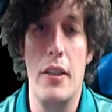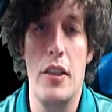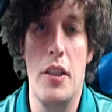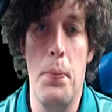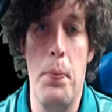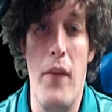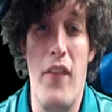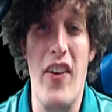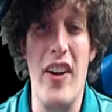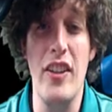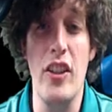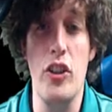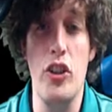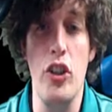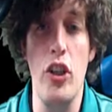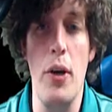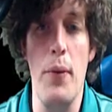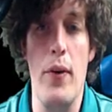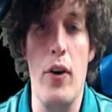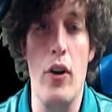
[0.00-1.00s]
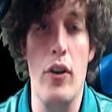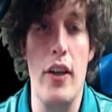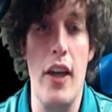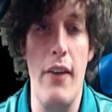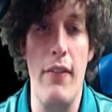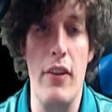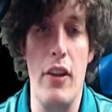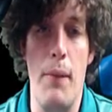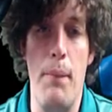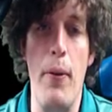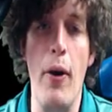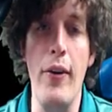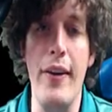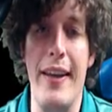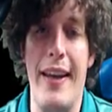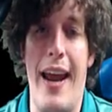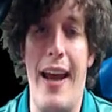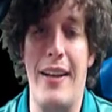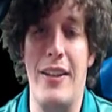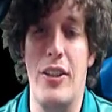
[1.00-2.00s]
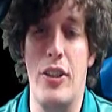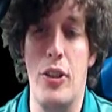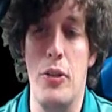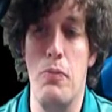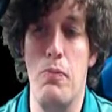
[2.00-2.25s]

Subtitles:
The Professor Juniper who gave you the Pokédex